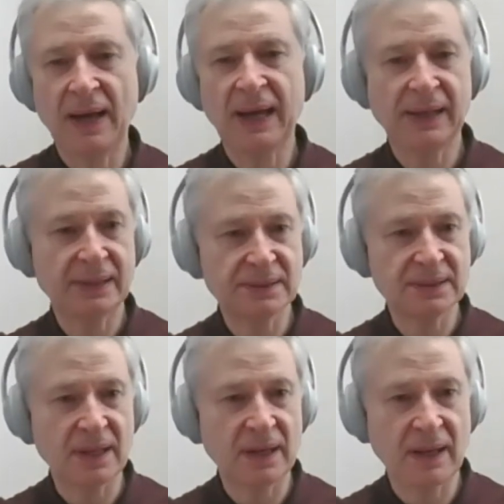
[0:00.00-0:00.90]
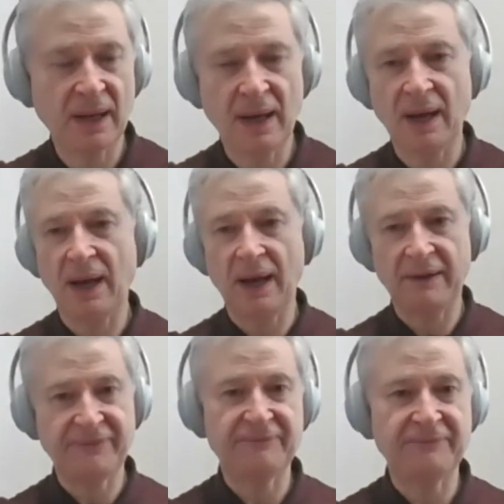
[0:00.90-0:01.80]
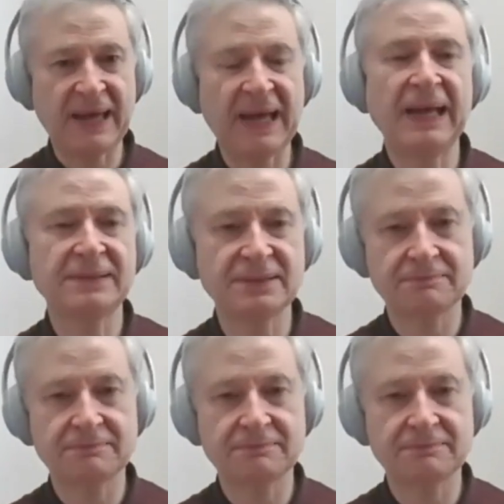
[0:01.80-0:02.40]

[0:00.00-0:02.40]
And I've had